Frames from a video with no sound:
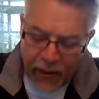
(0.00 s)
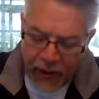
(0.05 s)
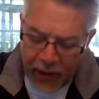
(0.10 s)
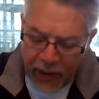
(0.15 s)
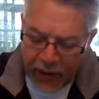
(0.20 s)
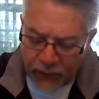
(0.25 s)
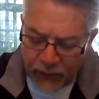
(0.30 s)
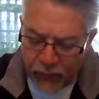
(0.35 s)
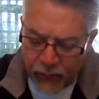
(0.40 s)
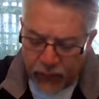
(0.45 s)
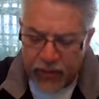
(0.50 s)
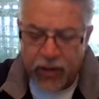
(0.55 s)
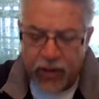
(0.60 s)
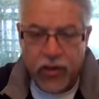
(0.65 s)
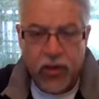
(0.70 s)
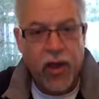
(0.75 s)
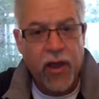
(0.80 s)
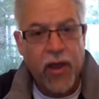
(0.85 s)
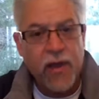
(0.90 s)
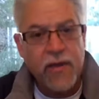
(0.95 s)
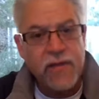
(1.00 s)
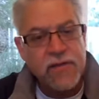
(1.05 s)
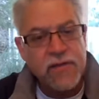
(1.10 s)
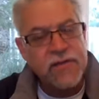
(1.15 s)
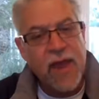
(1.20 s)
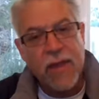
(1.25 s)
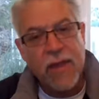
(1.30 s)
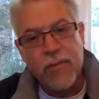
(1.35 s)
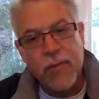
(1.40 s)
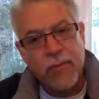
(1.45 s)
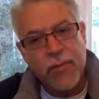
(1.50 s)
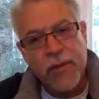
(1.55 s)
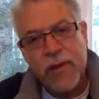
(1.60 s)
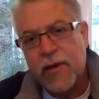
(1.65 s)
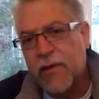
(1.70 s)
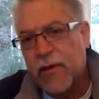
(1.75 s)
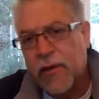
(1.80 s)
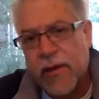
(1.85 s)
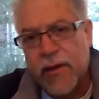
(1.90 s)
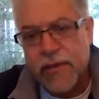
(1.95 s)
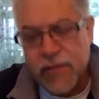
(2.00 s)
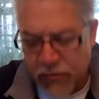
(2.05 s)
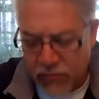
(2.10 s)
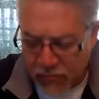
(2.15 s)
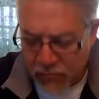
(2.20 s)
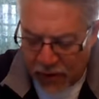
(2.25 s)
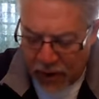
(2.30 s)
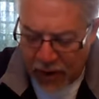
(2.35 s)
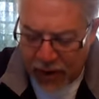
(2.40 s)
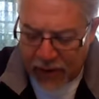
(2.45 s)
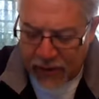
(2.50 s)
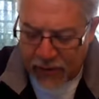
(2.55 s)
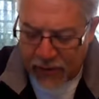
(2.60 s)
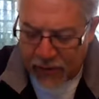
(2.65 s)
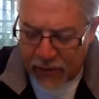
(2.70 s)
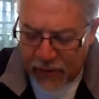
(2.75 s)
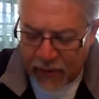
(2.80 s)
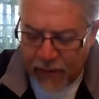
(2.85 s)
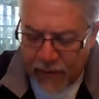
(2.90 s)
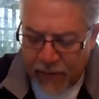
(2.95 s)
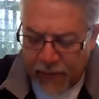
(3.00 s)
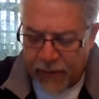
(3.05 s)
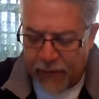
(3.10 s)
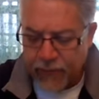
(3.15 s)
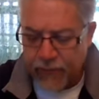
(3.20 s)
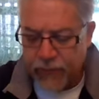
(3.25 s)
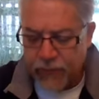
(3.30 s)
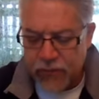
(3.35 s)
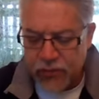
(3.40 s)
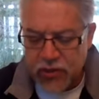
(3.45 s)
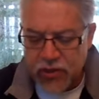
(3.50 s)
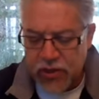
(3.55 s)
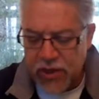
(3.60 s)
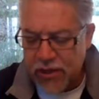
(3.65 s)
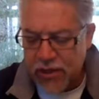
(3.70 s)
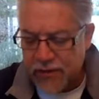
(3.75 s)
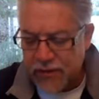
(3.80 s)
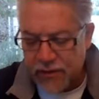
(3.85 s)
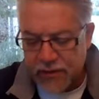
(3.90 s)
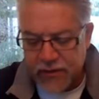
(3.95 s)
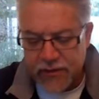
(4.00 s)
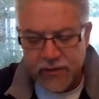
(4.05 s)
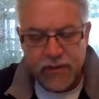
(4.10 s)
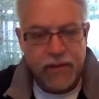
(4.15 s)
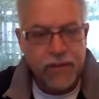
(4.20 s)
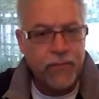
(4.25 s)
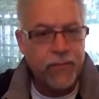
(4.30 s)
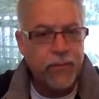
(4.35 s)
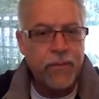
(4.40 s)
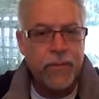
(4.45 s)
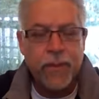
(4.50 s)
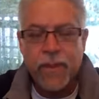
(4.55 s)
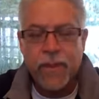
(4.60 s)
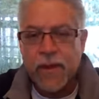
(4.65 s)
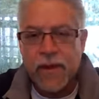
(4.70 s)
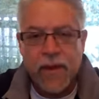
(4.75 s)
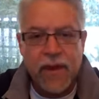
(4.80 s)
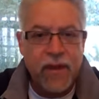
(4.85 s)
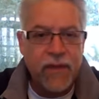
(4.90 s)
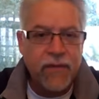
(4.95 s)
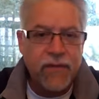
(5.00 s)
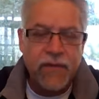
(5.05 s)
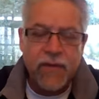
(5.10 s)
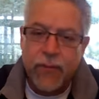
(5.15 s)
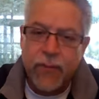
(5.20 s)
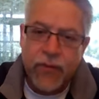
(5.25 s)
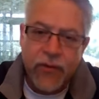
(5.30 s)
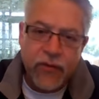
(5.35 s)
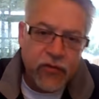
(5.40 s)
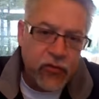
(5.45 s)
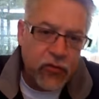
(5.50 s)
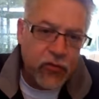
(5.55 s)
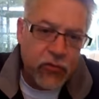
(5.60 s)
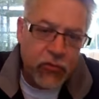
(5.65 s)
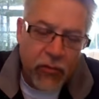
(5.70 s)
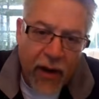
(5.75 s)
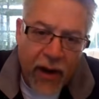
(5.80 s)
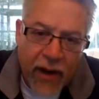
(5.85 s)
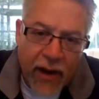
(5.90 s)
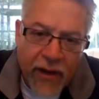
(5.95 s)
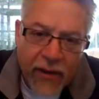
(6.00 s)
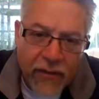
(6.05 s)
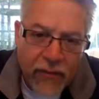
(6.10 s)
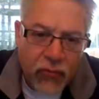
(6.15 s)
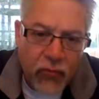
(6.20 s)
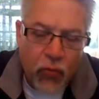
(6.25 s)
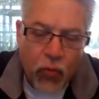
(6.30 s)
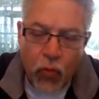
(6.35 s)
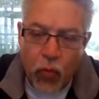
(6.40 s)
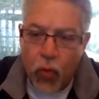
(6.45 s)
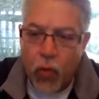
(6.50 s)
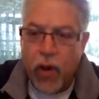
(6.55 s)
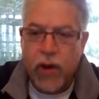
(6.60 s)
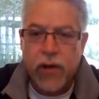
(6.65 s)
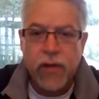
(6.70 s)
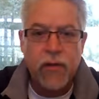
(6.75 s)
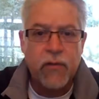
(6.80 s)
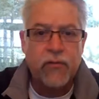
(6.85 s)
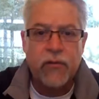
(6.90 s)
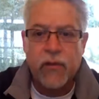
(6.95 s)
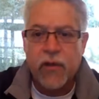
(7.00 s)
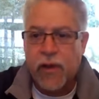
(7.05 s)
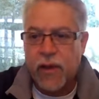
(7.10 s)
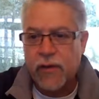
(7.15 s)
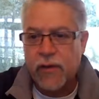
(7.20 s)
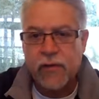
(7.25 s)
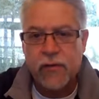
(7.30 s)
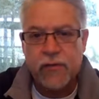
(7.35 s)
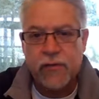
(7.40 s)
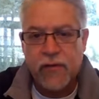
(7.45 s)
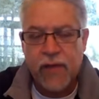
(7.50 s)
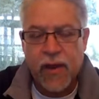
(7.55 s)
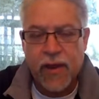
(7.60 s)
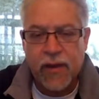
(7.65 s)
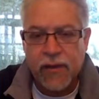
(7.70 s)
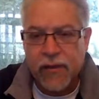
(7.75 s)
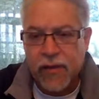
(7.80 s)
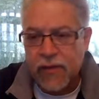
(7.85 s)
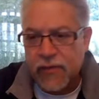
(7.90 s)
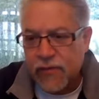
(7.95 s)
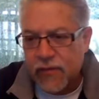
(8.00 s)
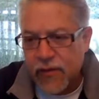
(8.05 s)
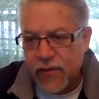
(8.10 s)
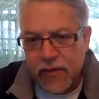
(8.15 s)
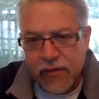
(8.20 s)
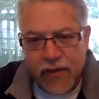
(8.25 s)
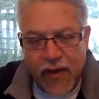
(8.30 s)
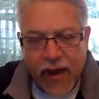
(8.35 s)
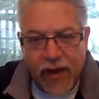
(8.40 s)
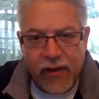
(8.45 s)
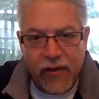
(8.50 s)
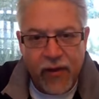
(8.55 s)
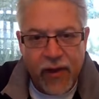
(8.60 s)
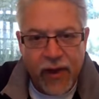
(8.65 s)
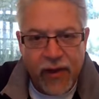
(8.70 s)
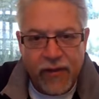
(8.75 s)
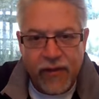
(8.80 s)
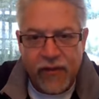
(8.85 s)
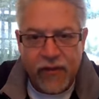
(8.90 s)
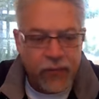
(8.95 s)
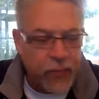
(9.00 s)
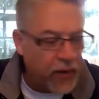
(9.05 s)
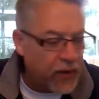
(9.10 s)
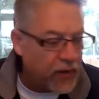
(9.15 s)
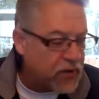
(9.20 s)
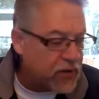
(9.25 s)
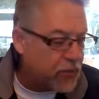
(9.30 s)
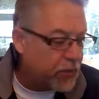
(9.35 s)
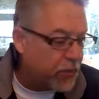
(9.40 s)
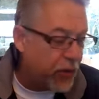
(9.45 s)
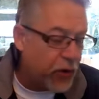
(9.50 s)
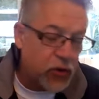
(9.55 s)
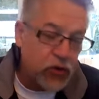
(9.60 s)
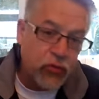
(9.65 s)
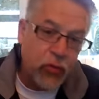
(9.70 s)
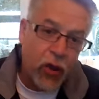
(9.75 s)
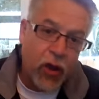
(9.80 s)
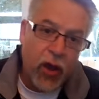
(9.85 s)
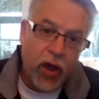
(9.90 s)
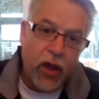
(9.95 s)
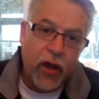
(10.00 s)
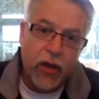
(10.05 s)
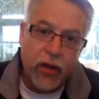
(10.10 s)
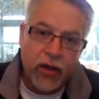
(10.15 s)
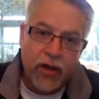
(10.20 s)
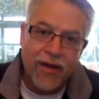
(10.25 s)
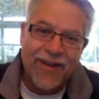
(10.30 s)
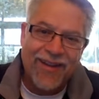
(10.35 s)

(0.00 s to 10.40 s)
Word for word: And because Simon Peter gets it right, Jesus gives him this great, wonderful understanding. This, this kind of like this big spiritual hug.